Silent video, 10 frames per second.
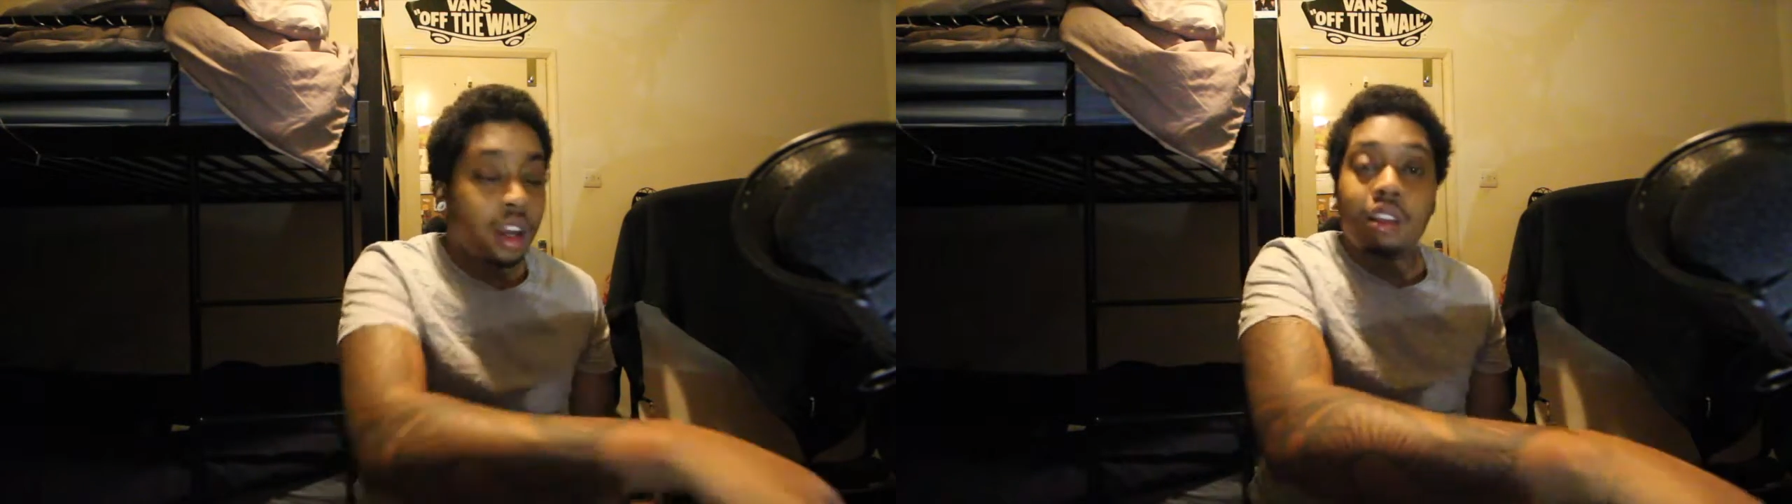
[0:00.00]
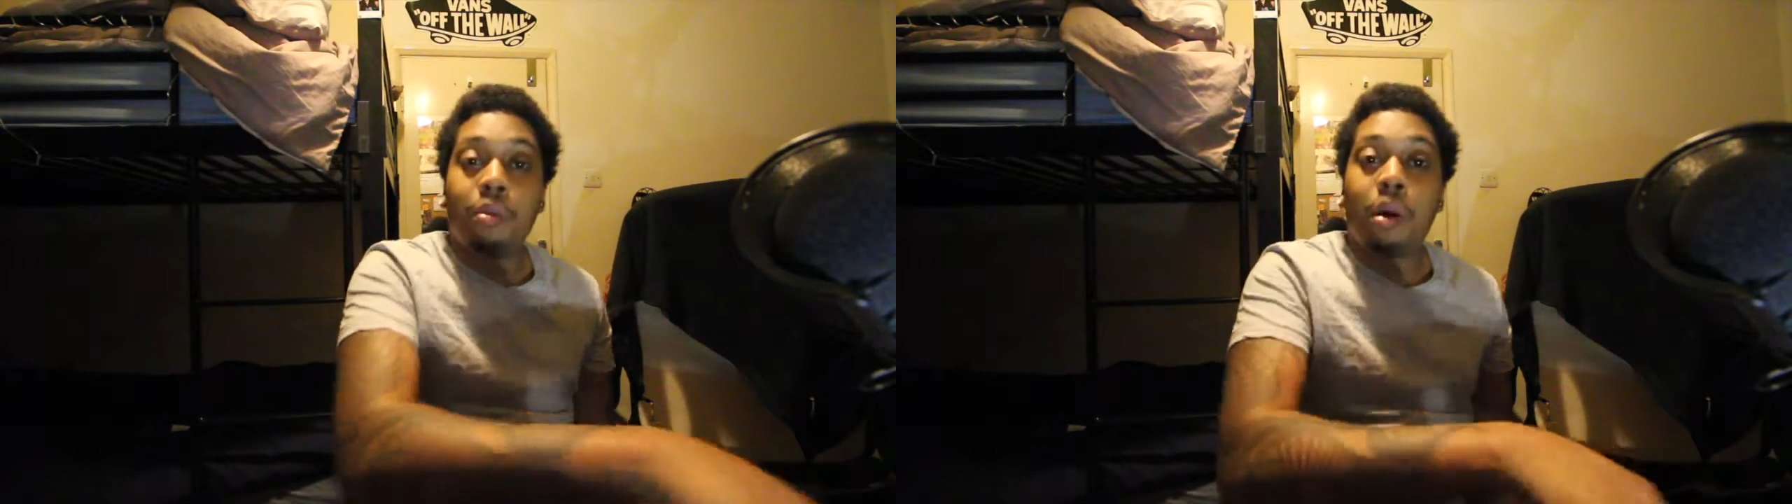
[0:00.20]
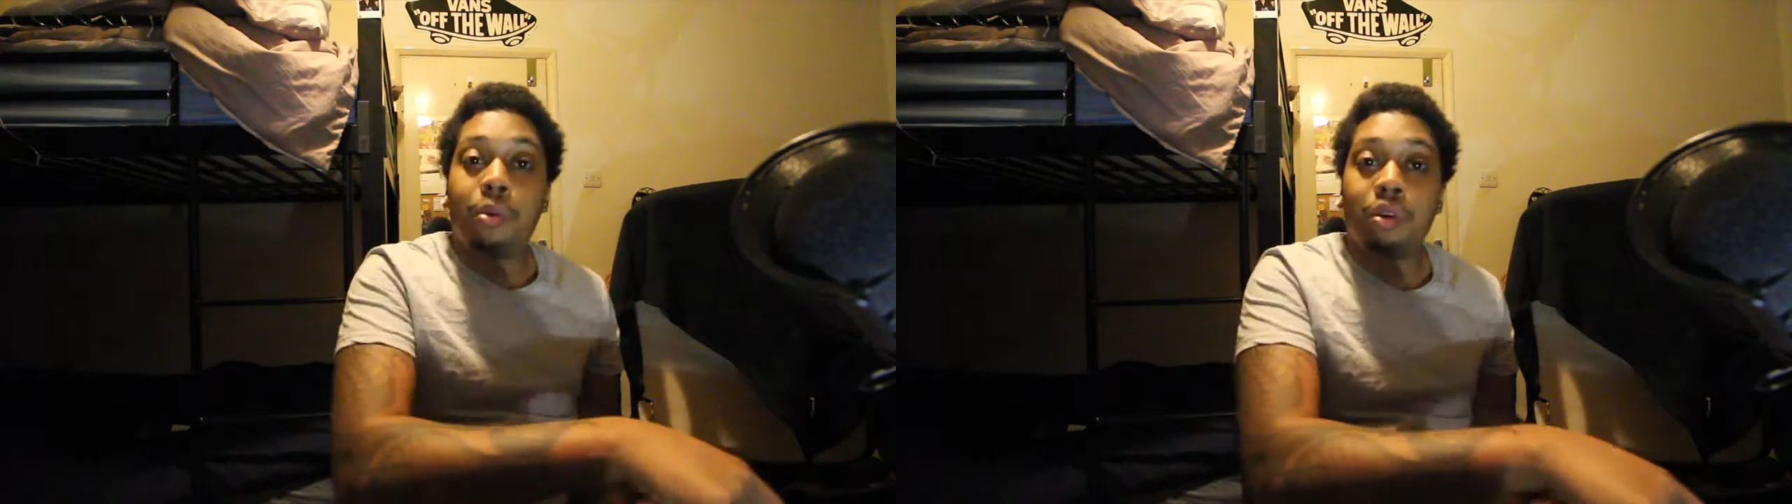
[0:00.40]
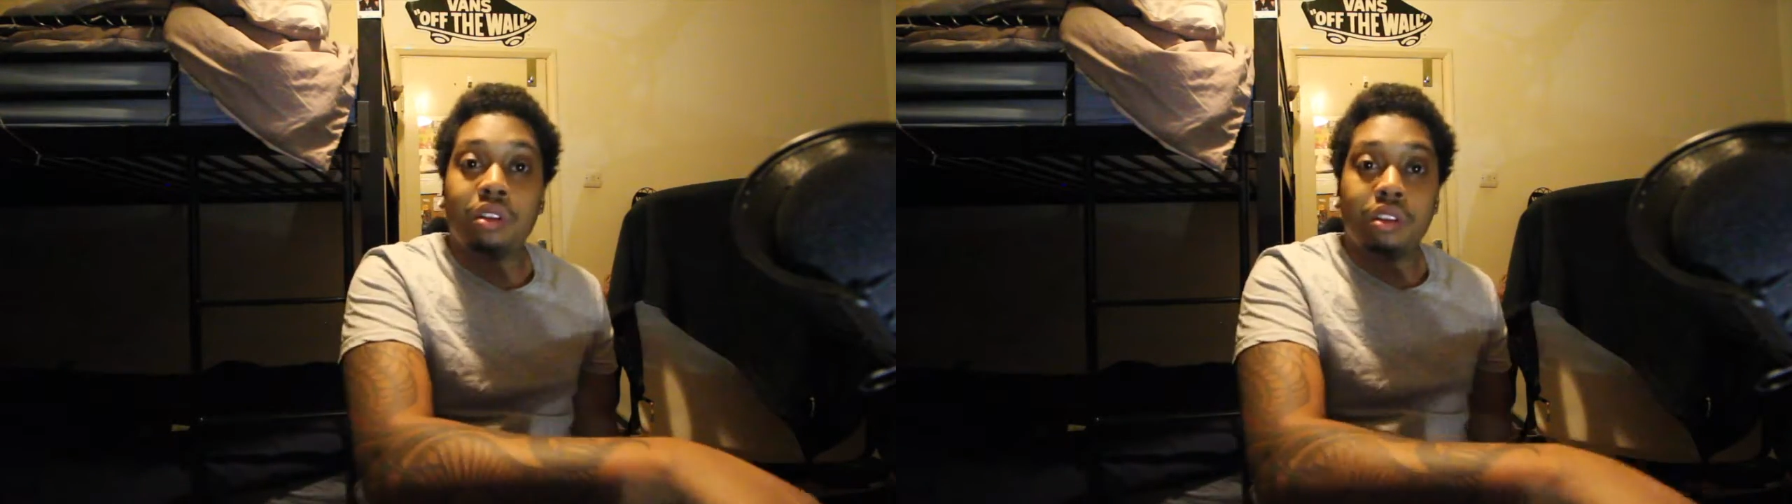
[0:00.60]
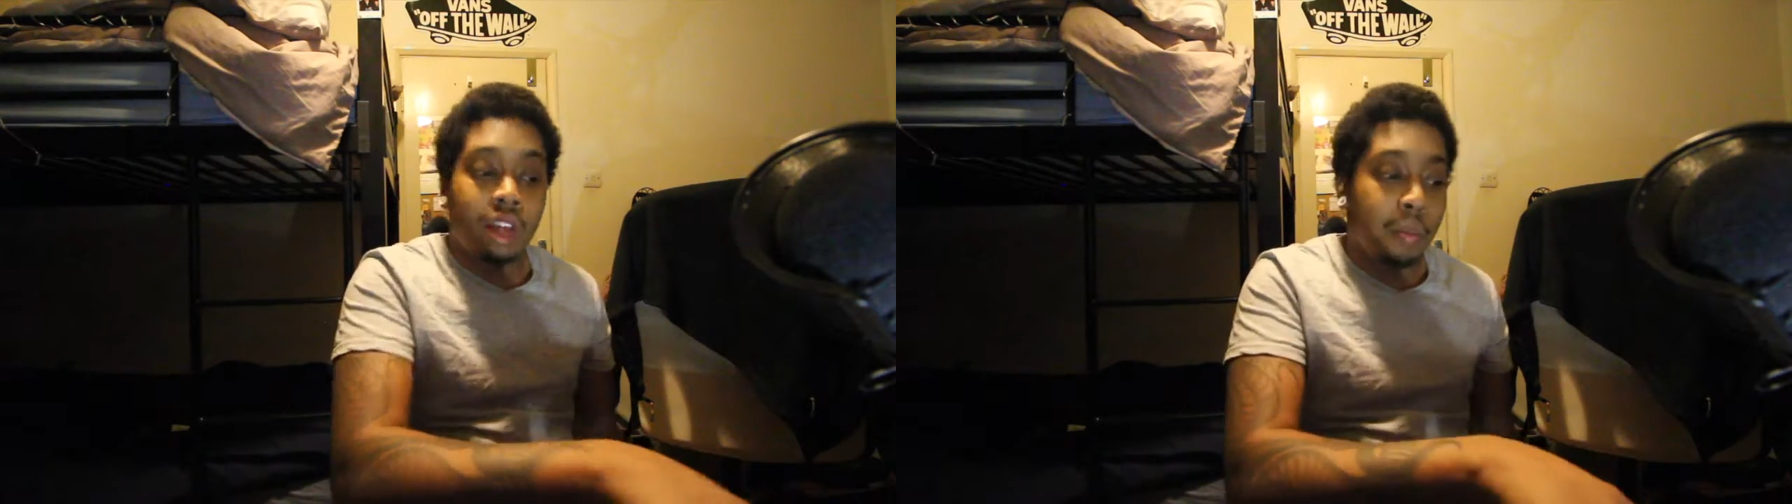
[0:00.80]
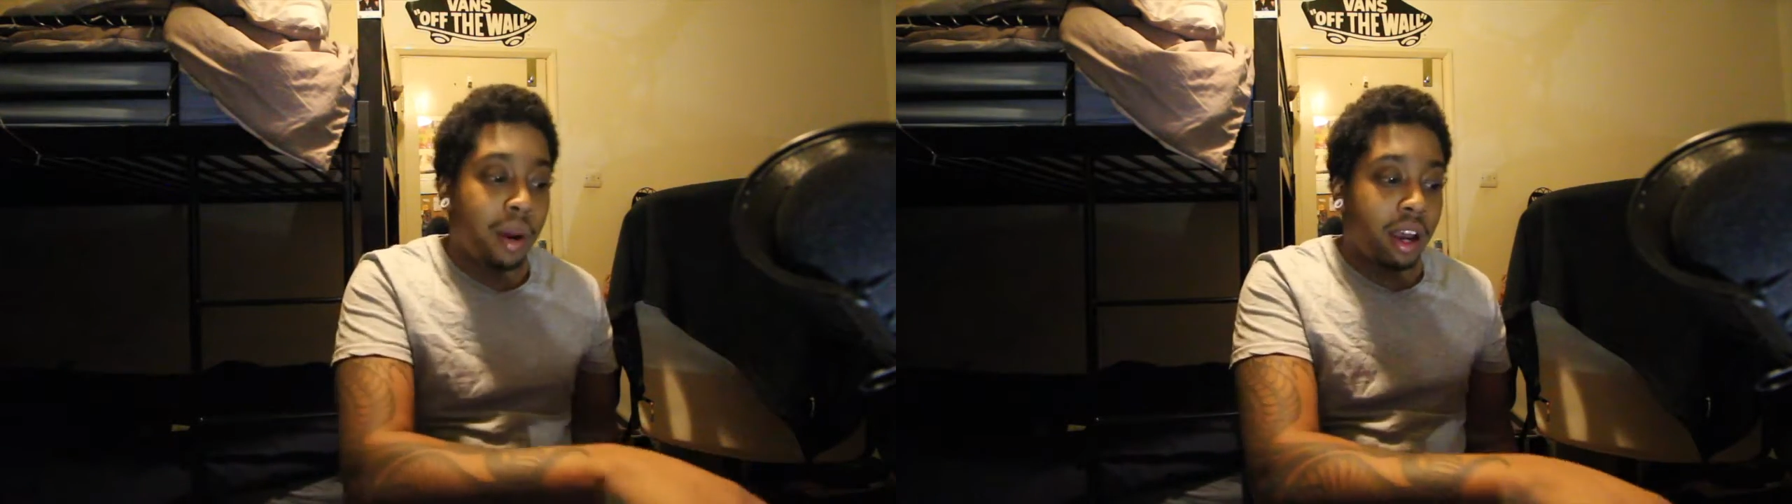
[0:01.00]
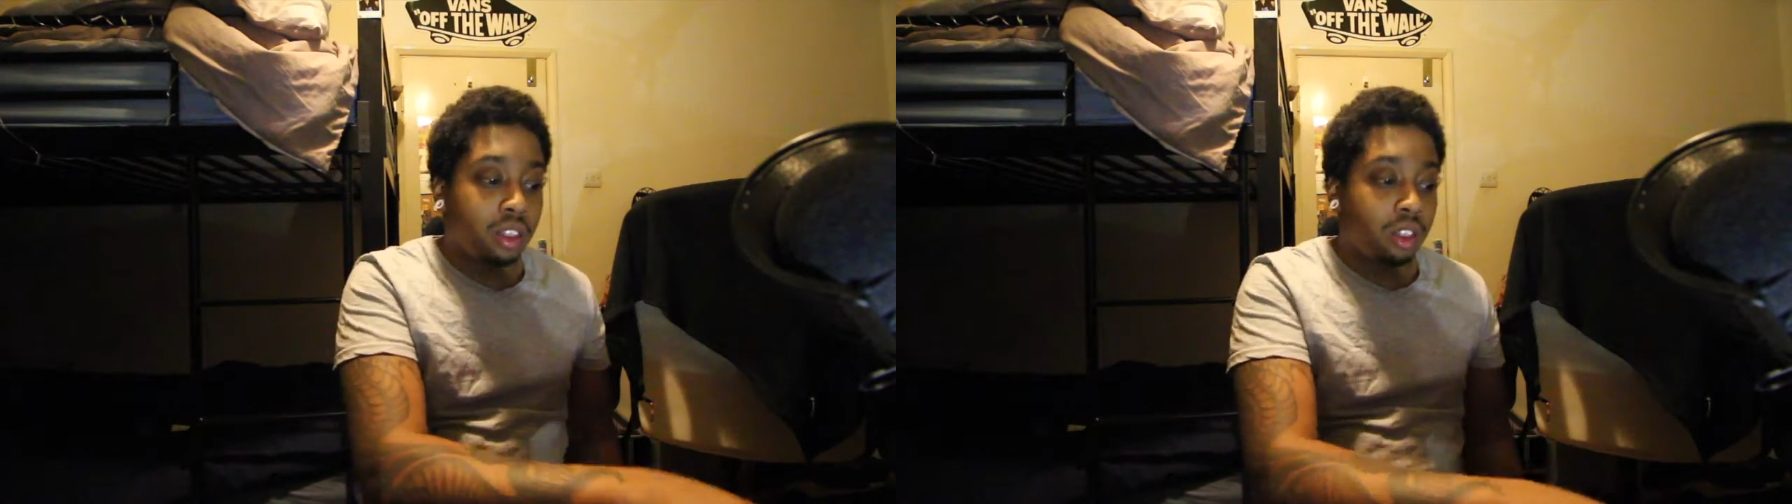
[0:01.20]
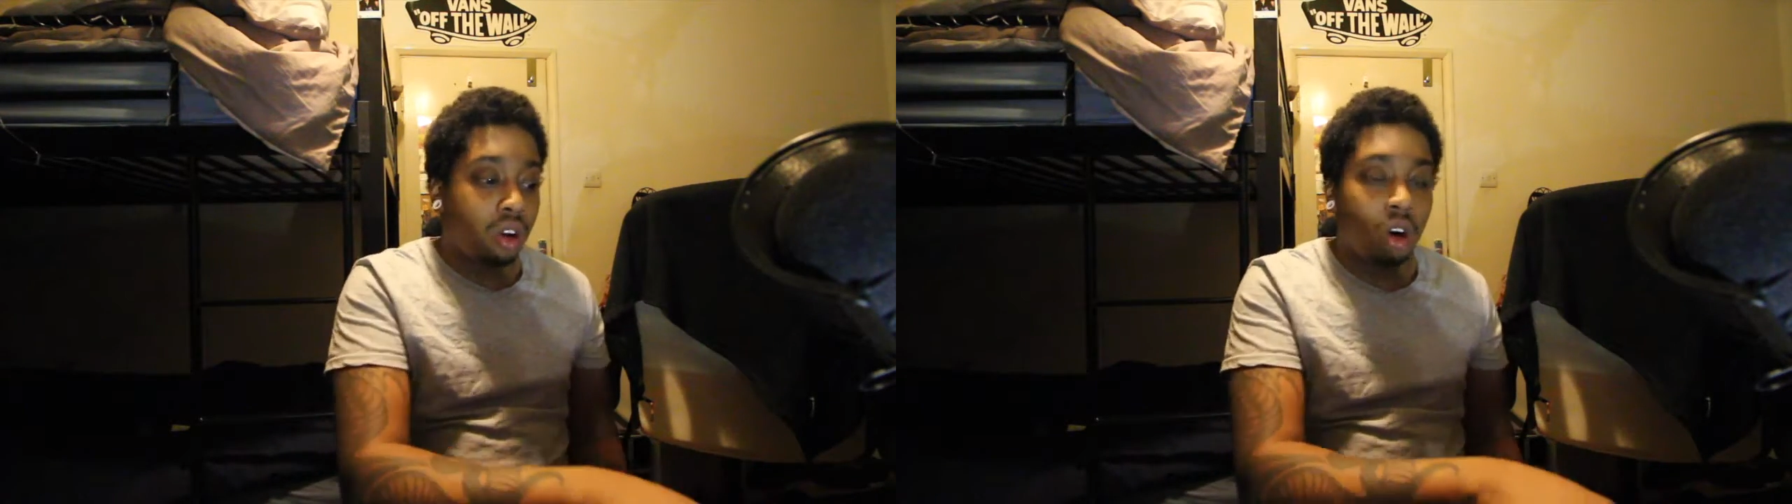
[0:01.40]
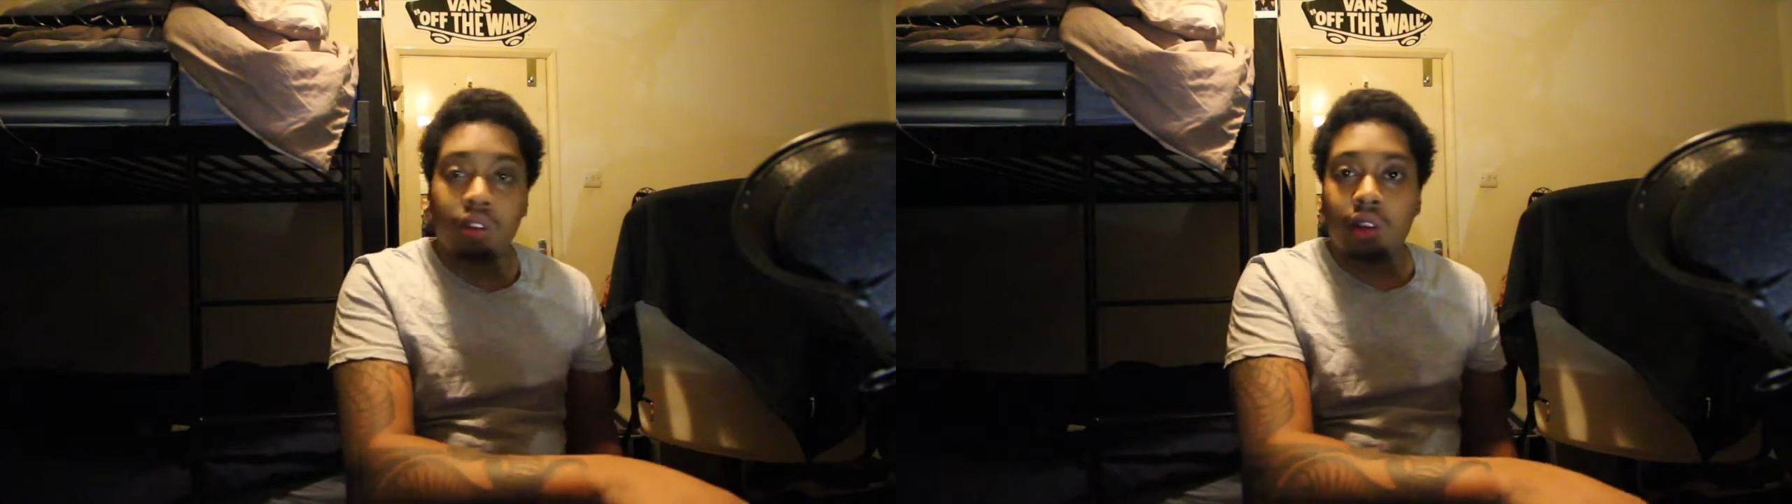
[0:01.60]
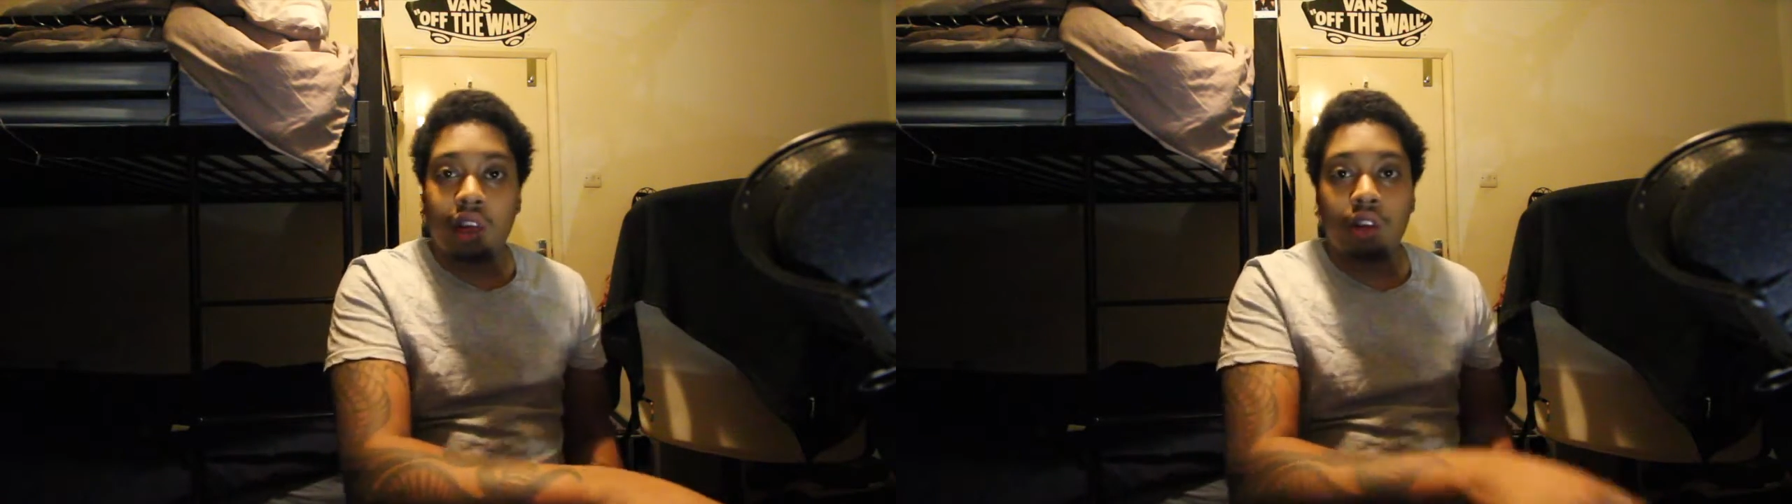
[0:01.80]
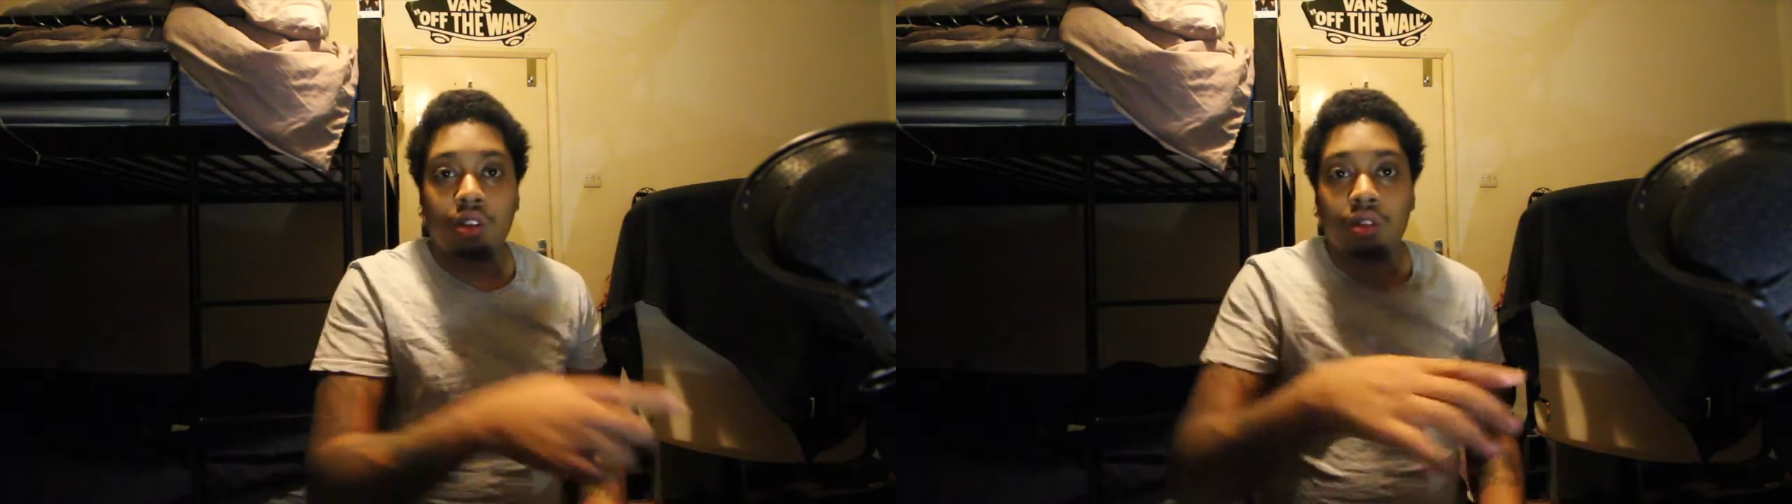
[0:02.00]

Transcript: they might put their badge on, like, you